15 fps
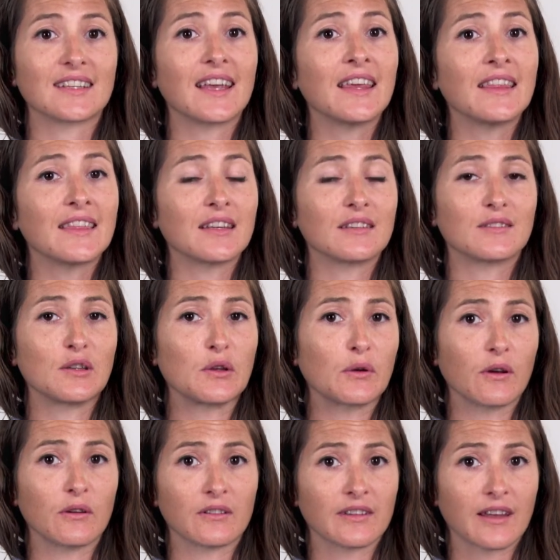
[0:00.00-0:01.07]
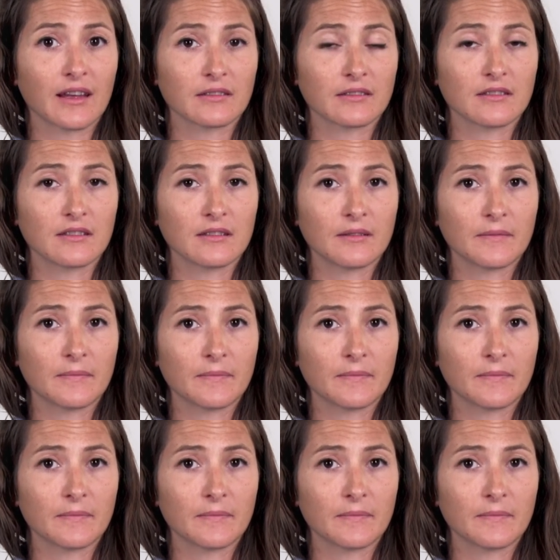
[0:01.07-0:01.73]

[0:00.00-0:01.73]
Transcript: in this new context?